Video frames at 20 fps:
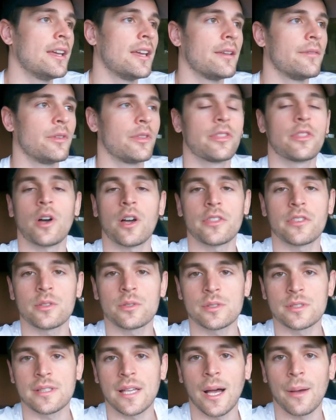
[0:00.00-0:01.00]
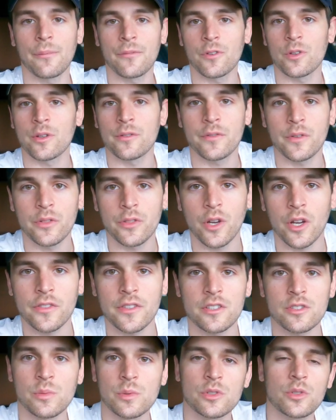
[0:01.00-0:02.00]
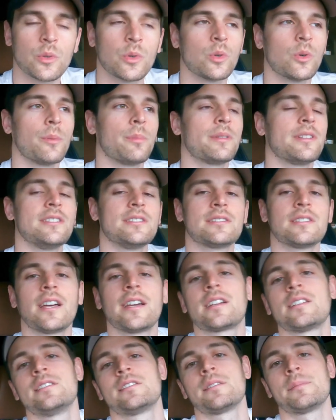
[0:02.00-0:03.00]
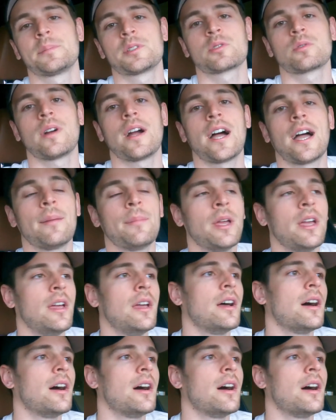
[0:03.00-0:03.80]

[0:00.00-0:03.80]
If you thought this was helpful, if you thought this was cool, please like and subscribe.